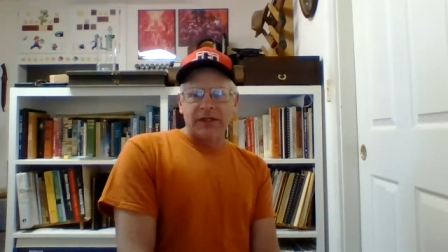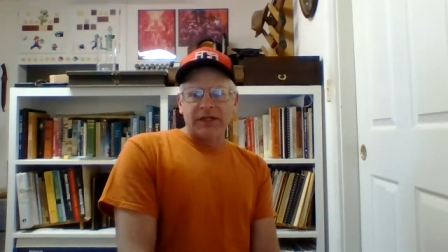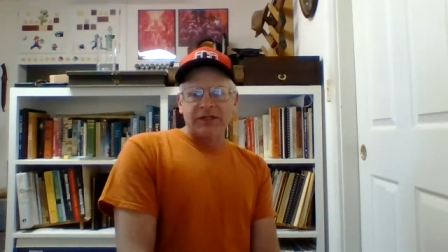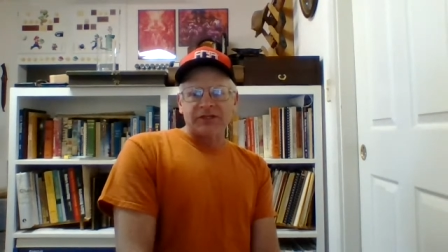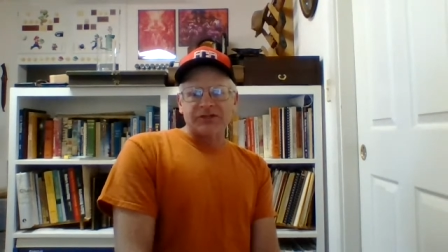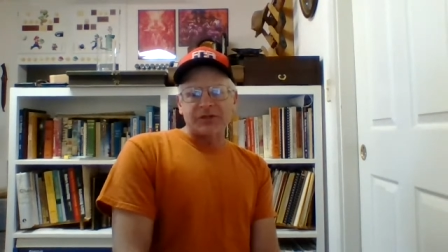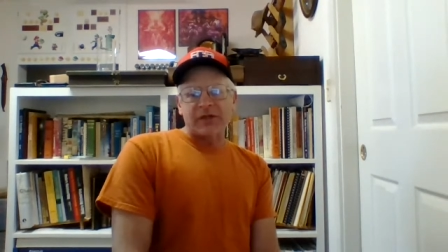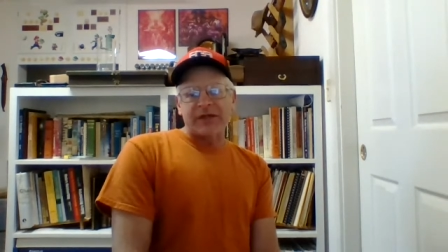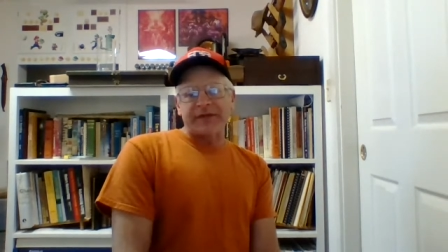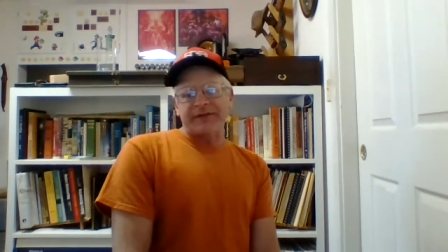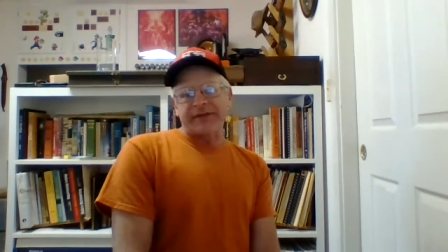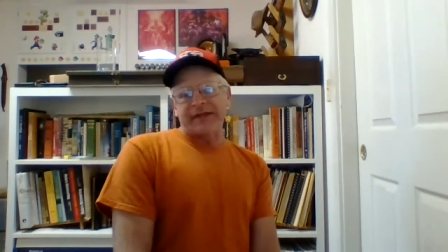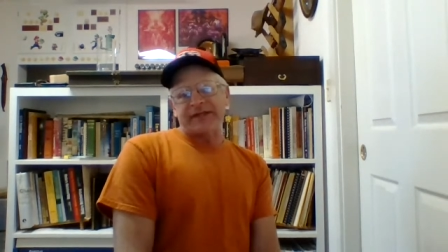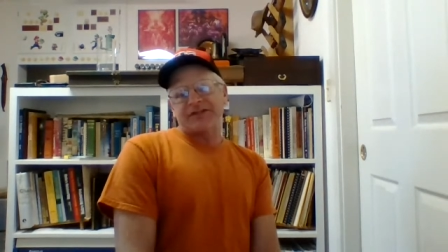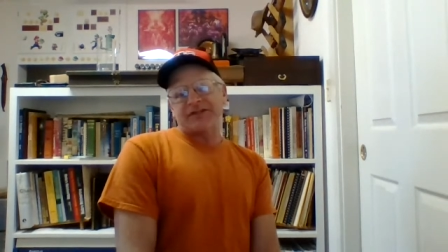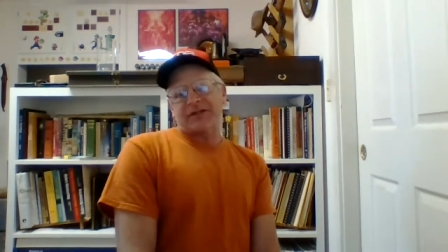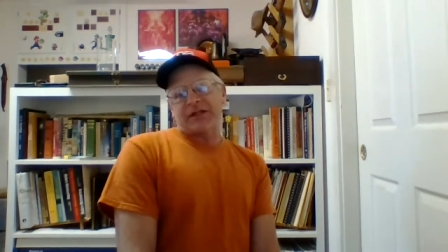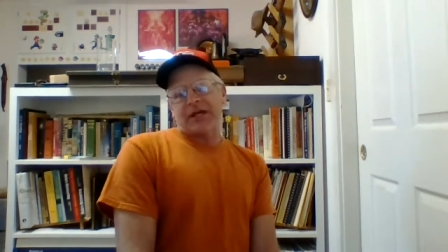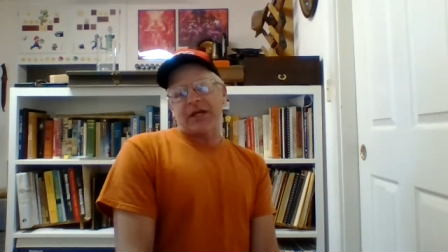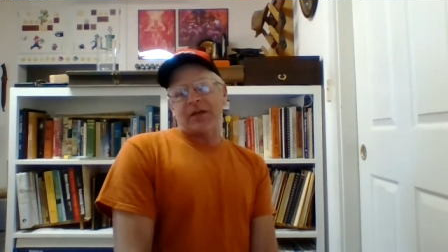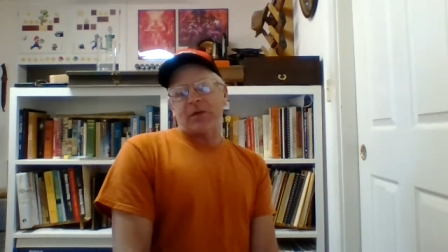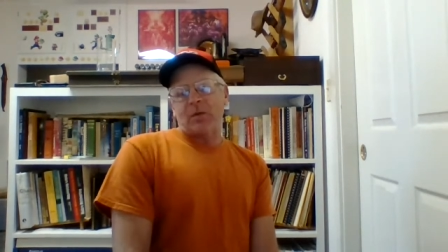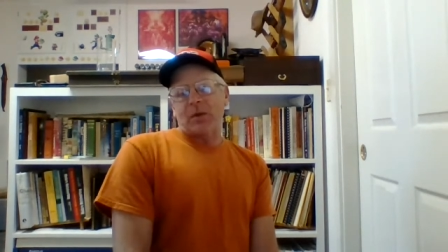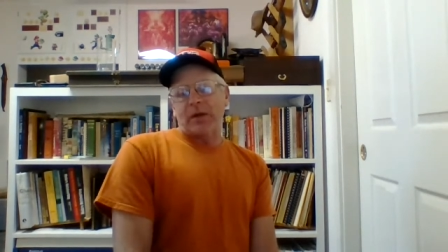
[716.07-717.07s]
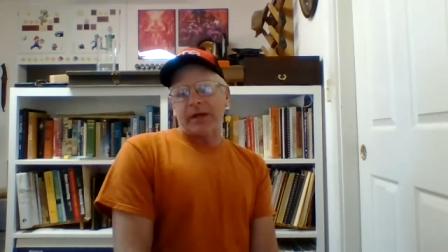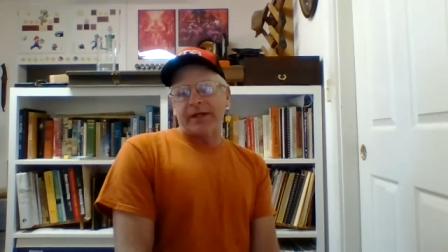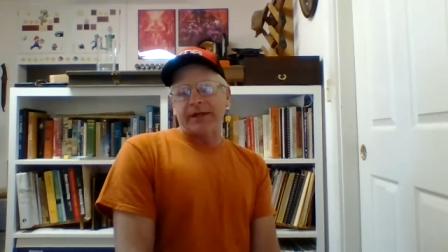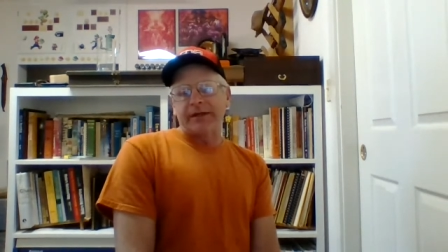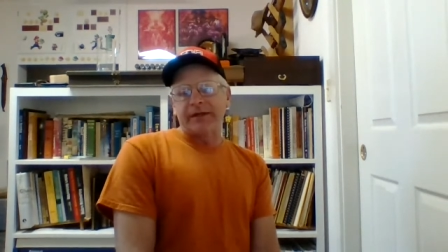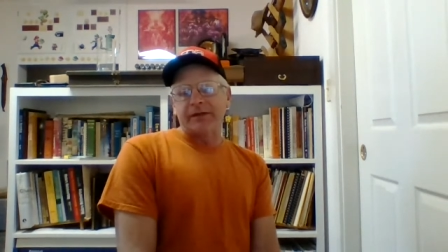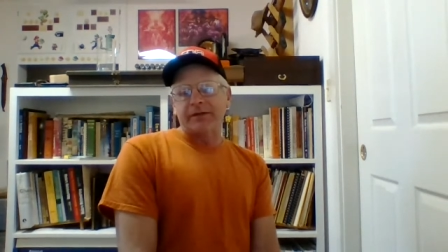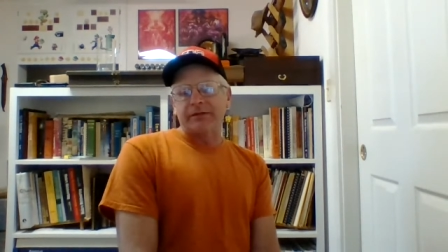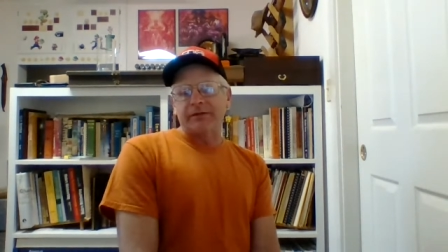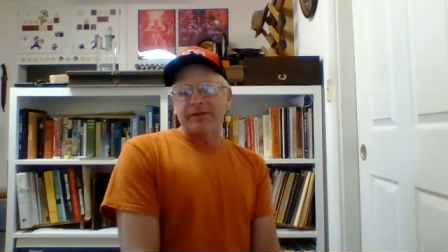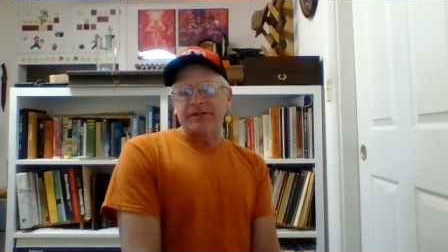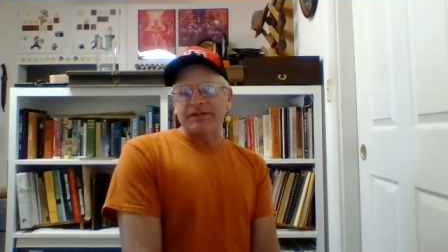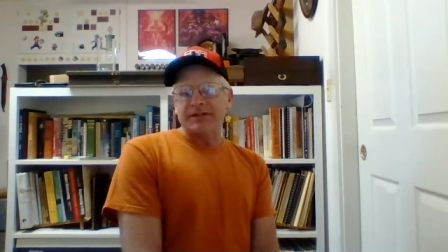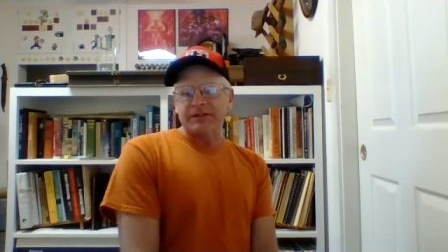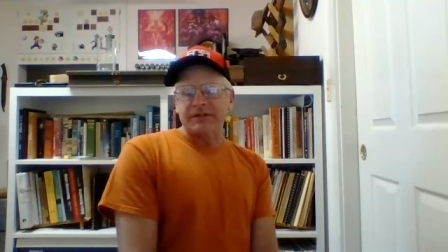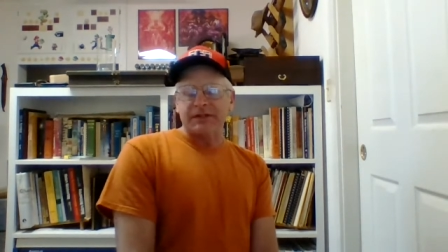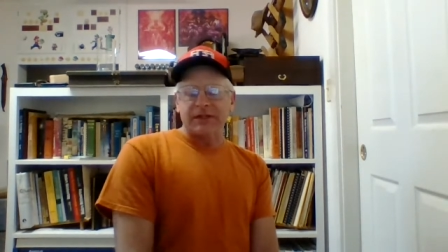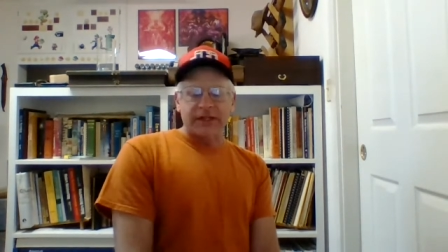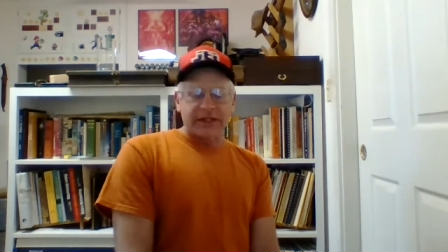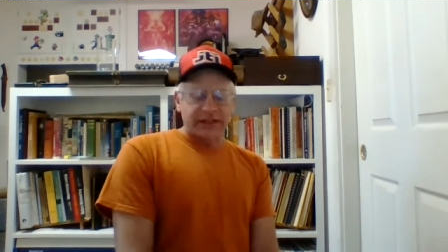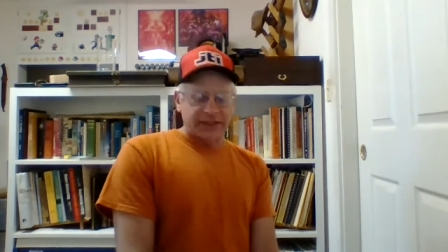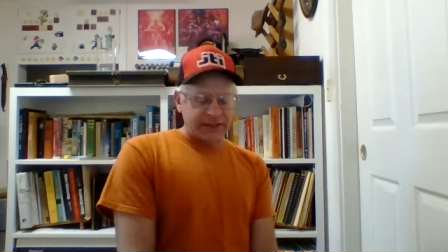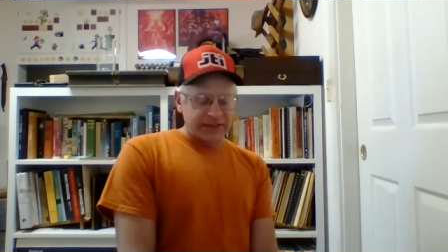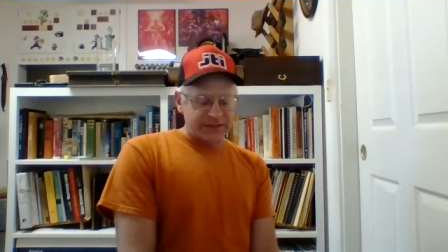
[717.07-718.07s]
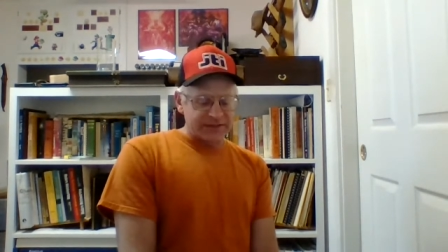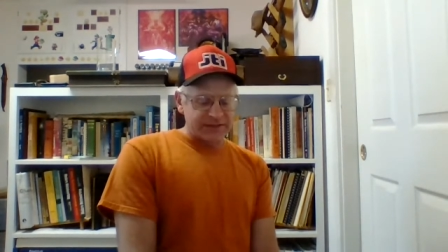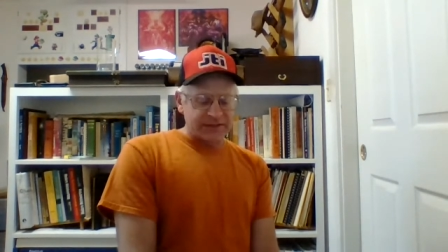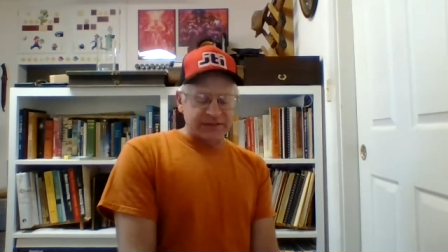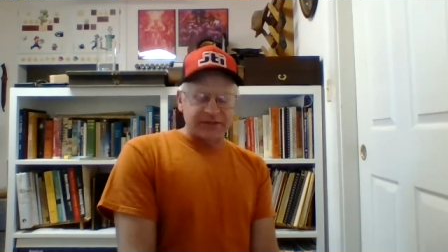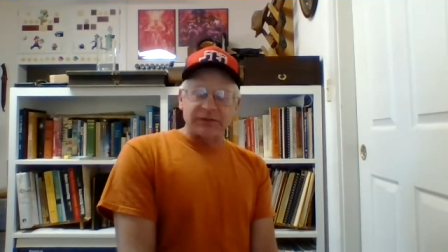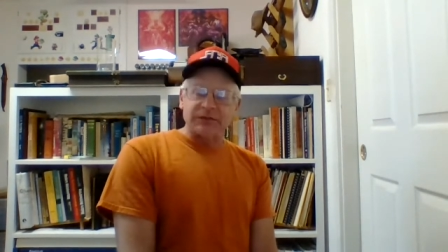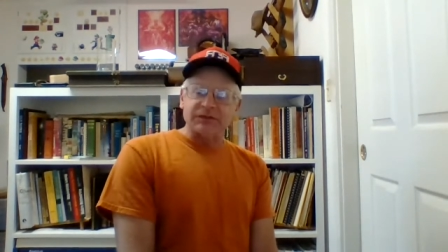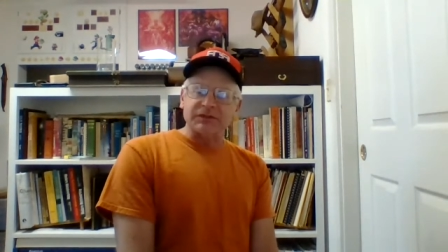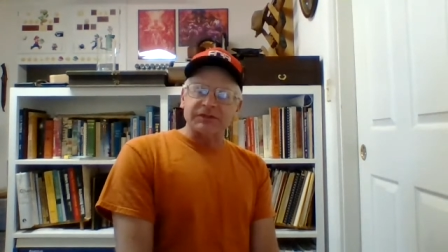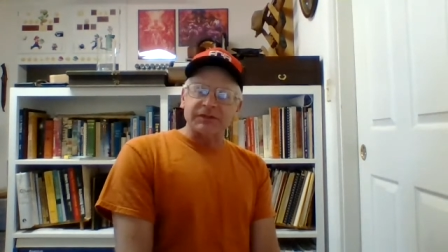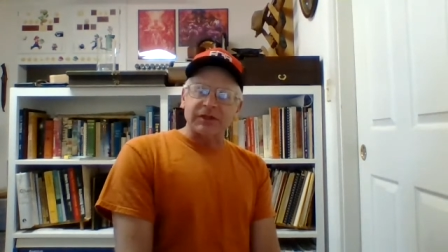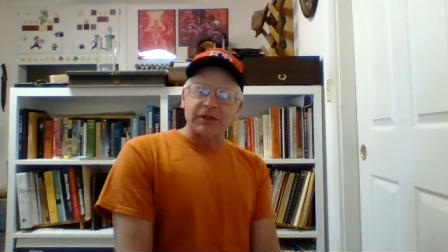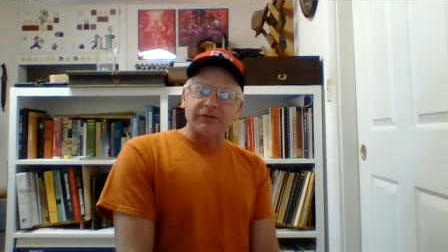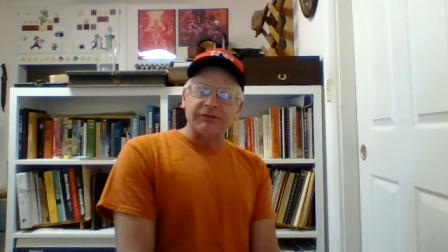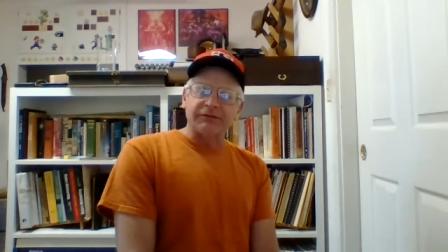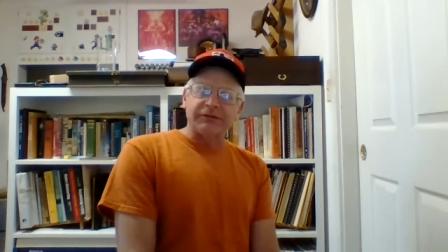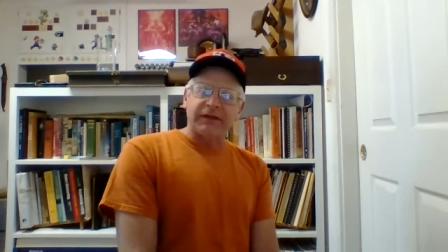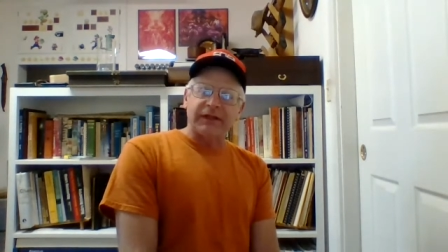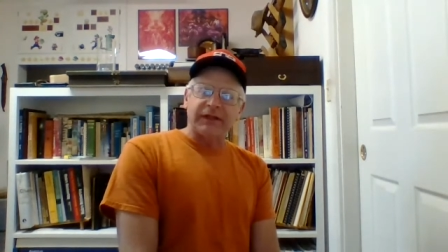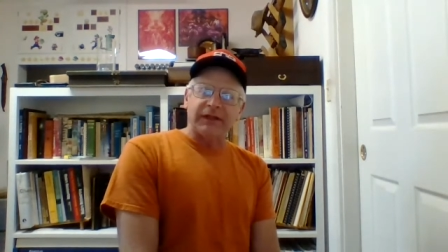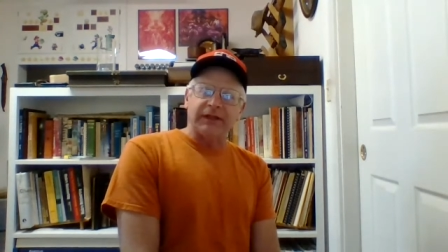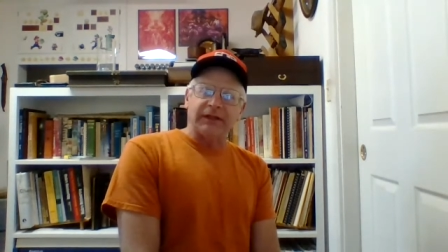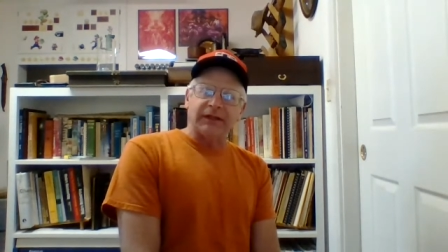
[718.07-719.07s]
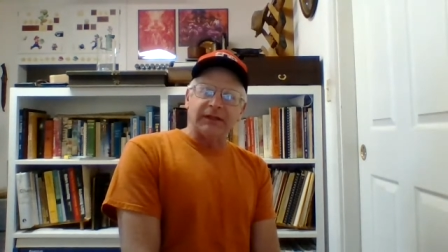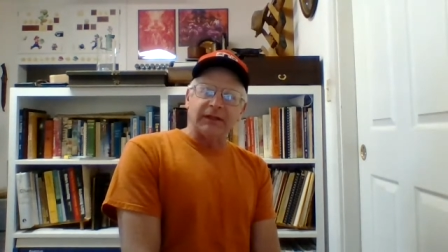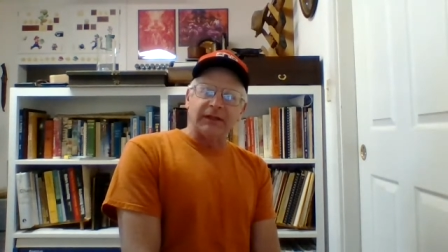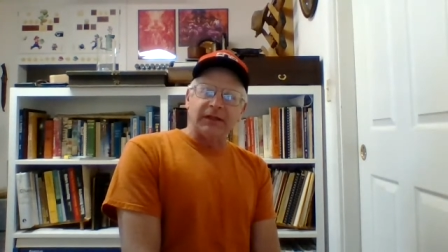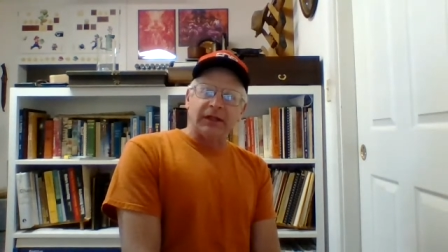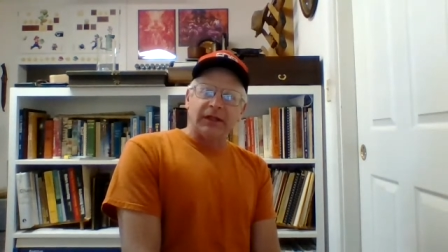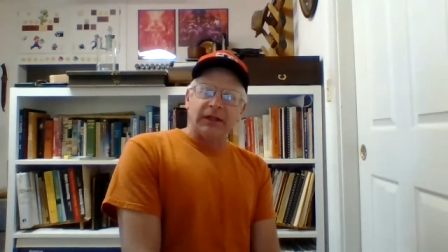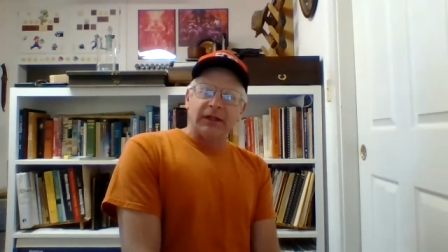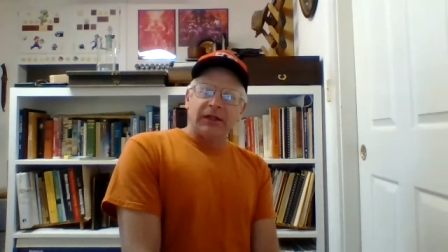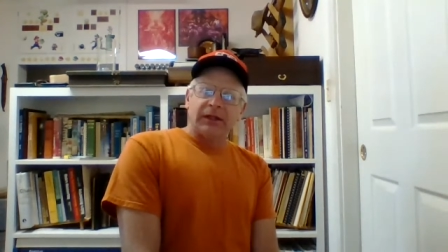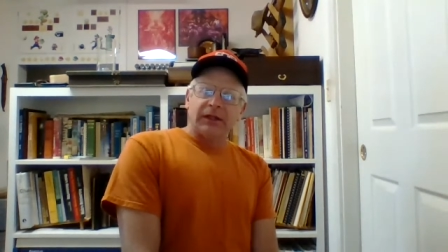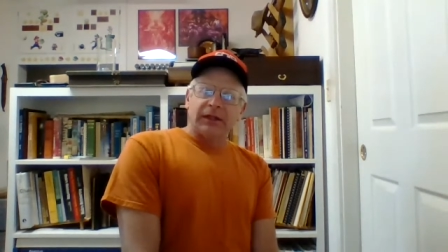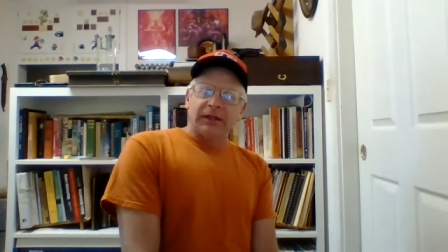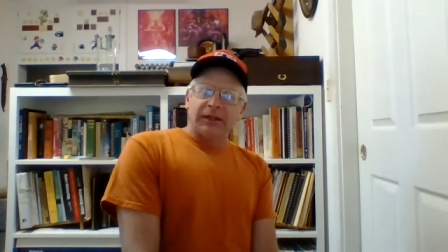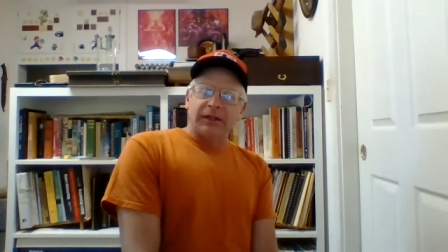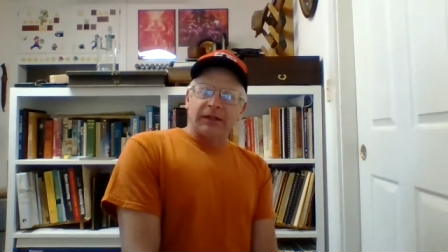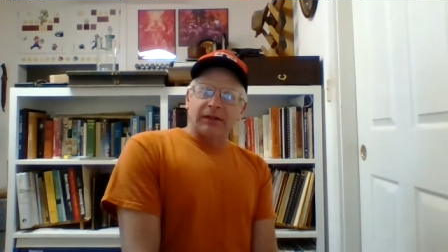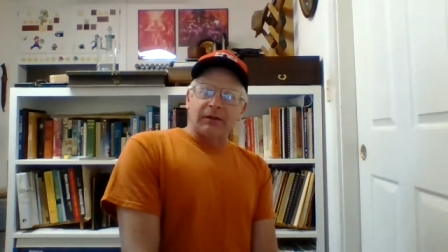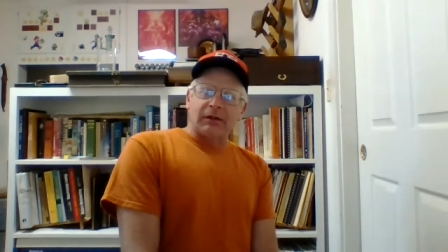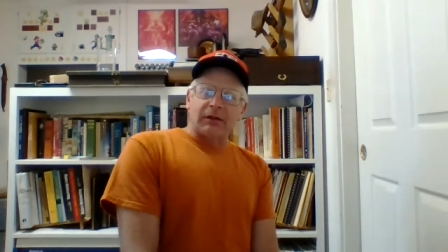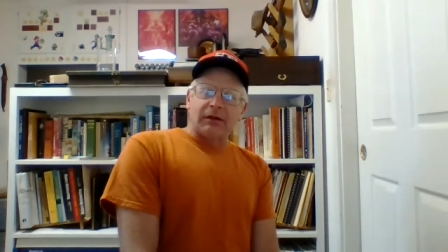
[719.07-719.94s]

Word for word: So I, that's kind of why another reason that I guess I do start feeding in in